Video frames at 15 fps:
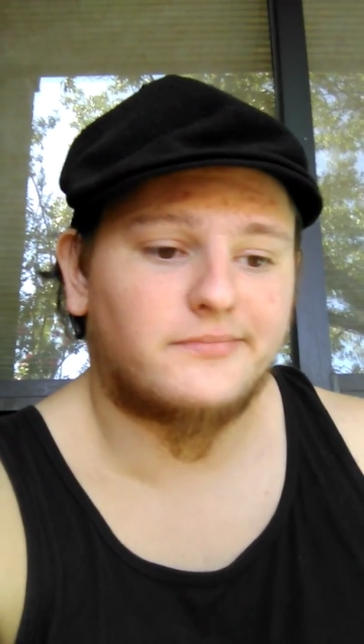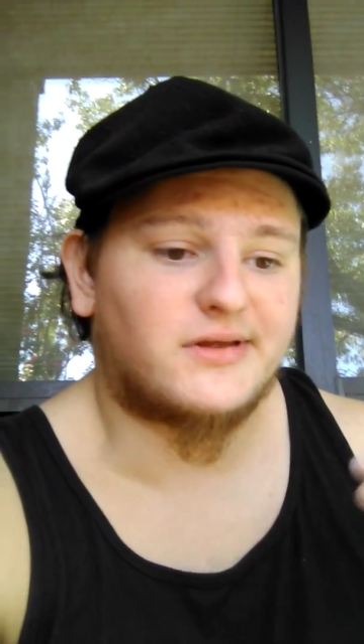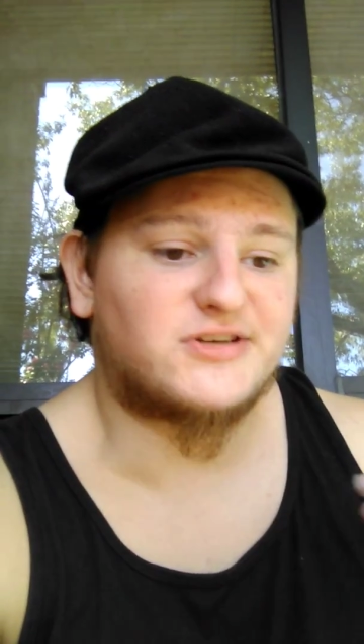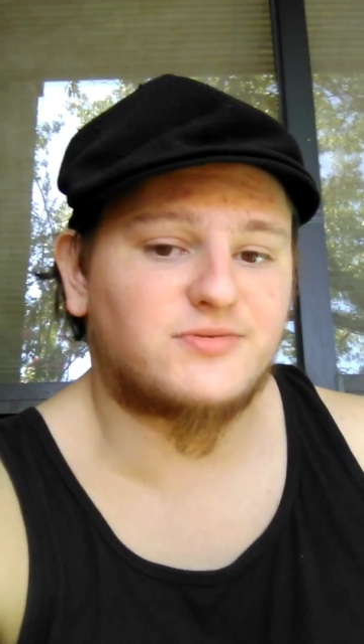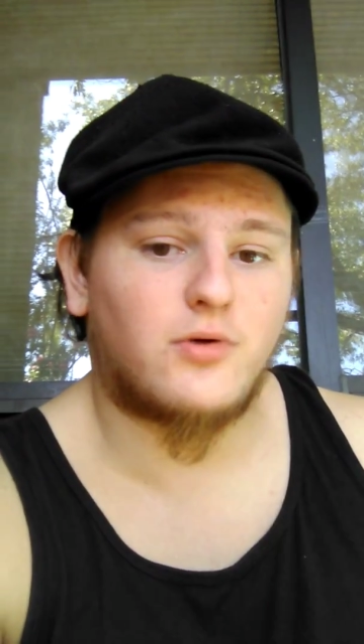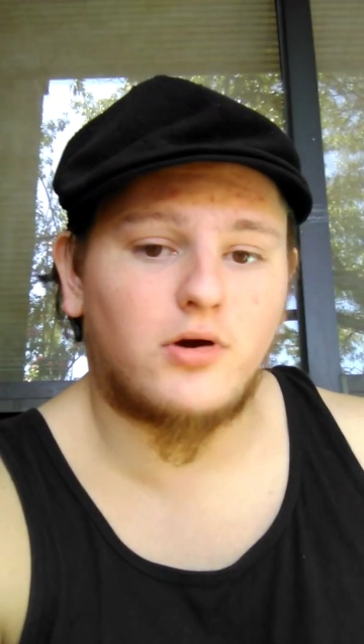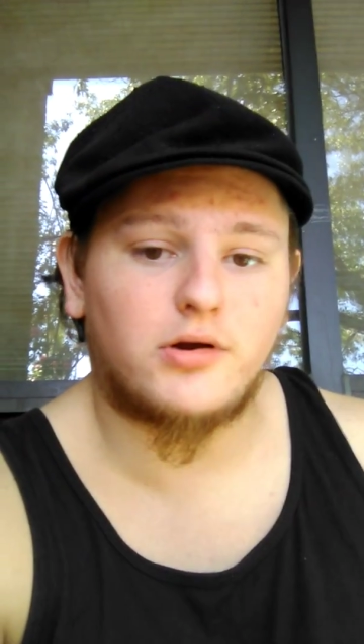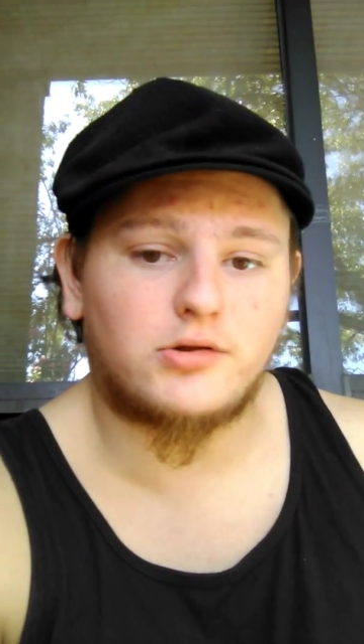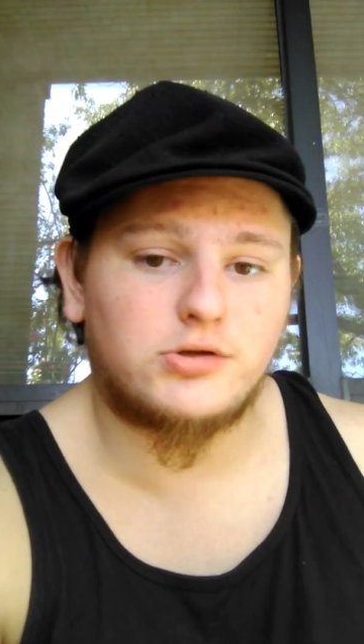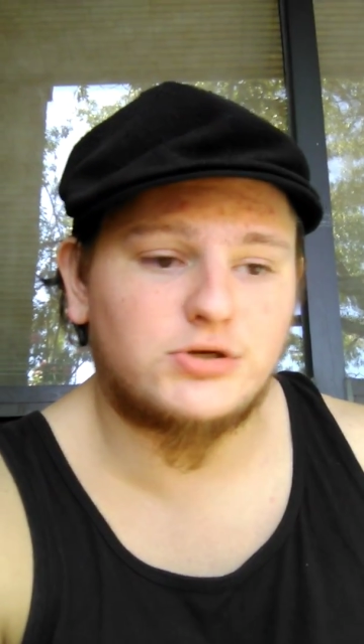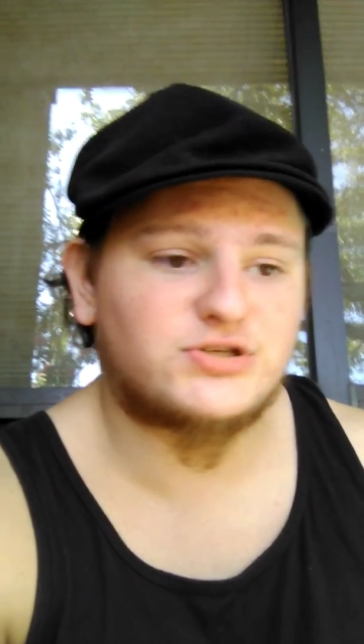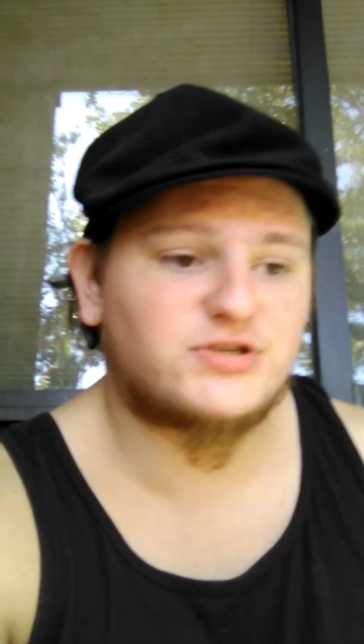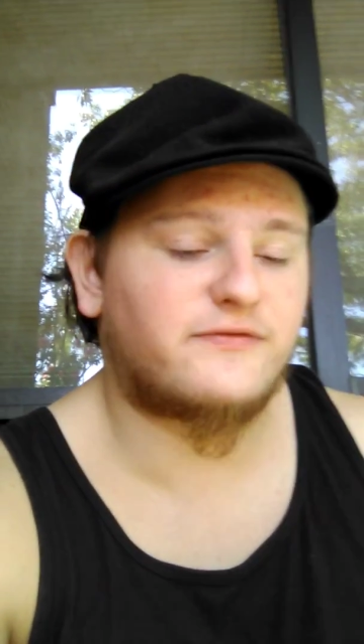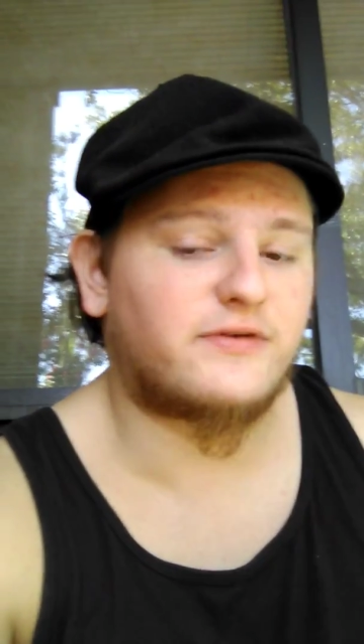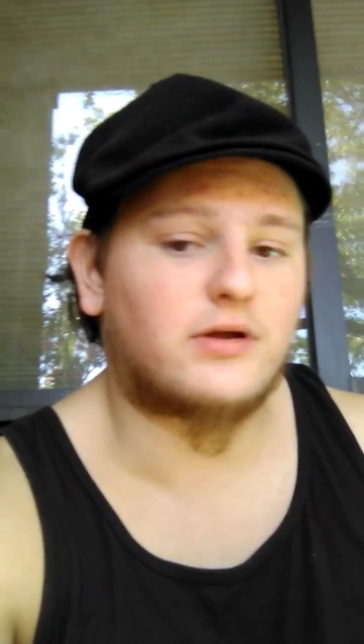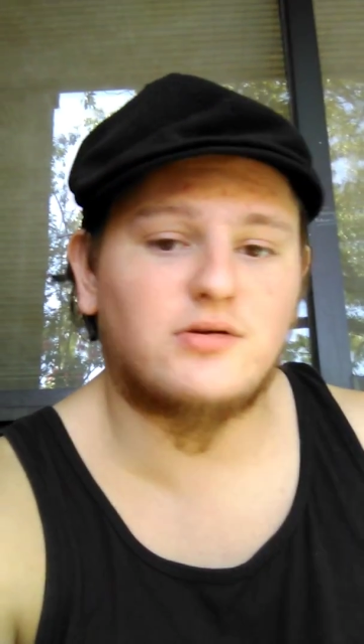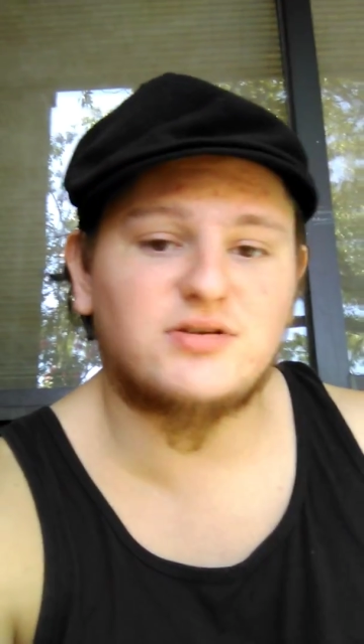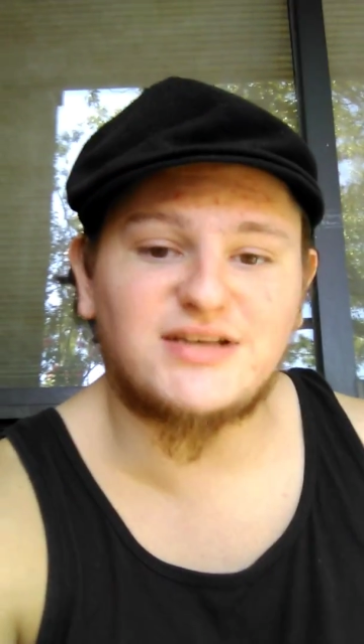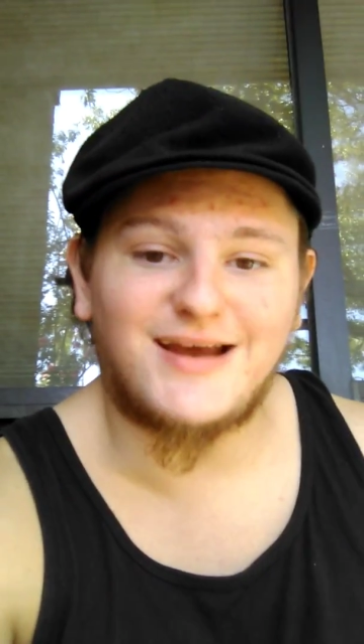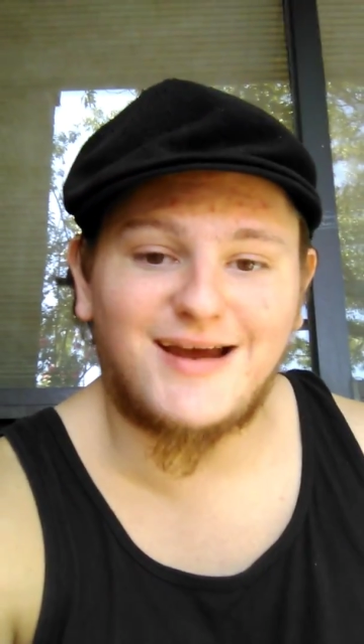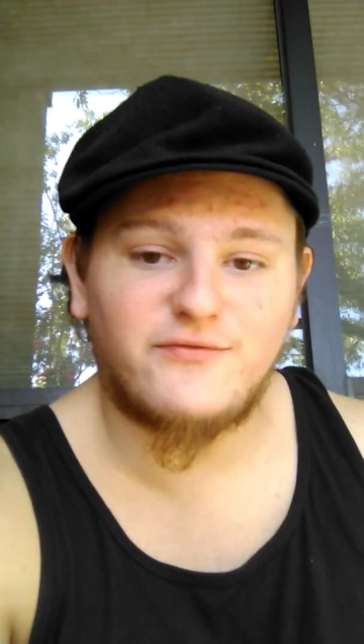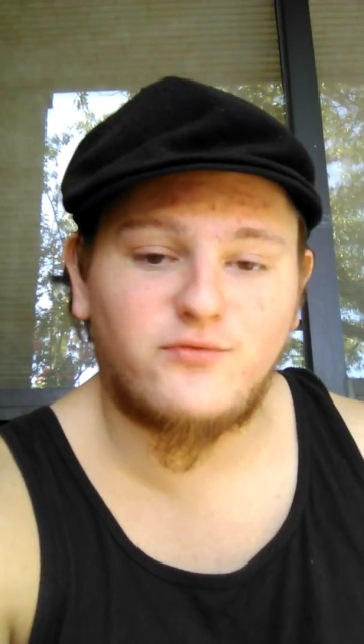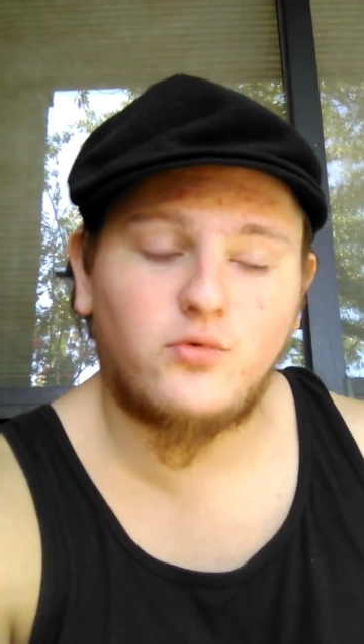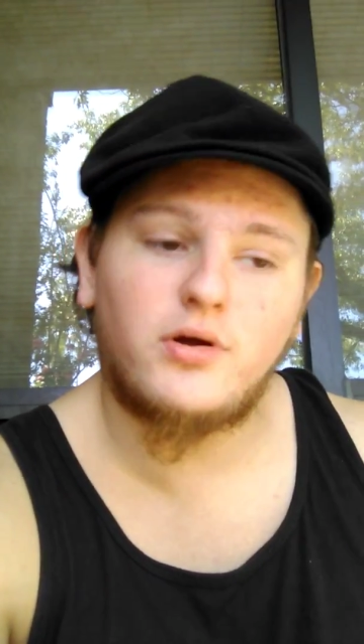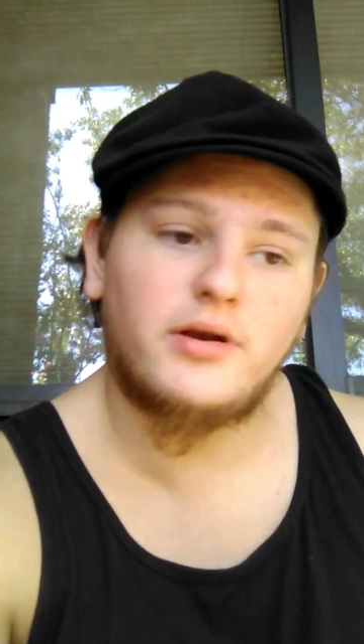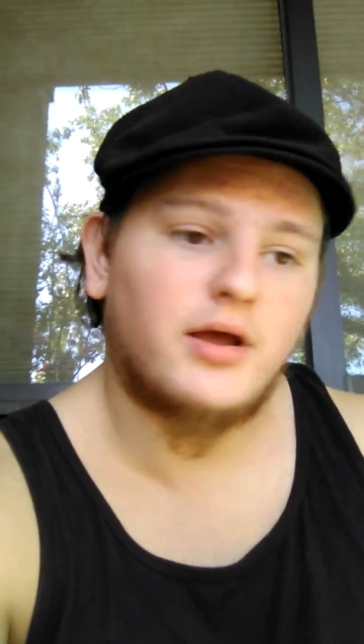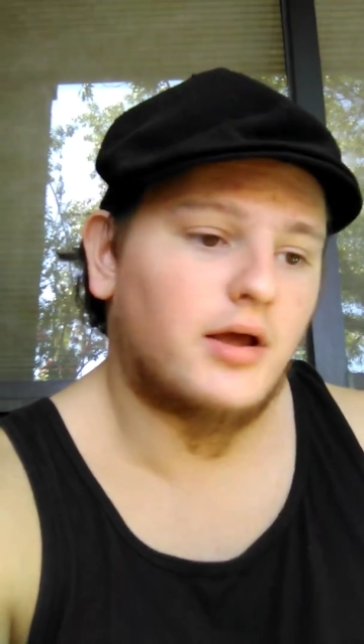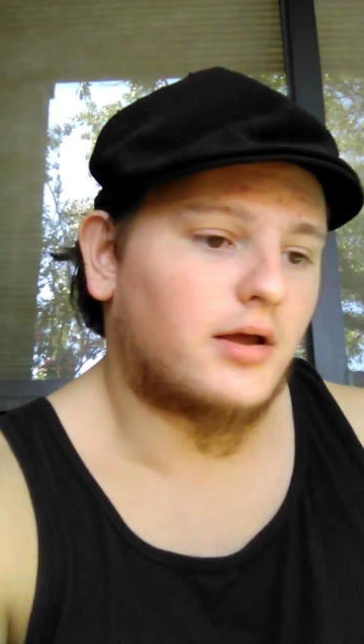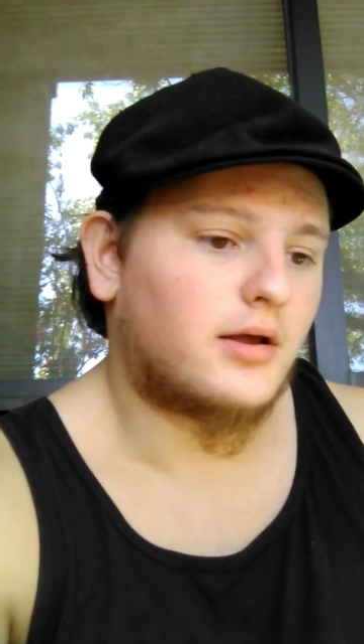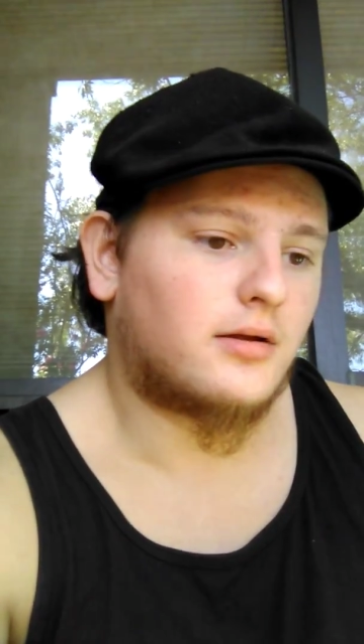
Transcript: It's more inclusive. It goes to everyone.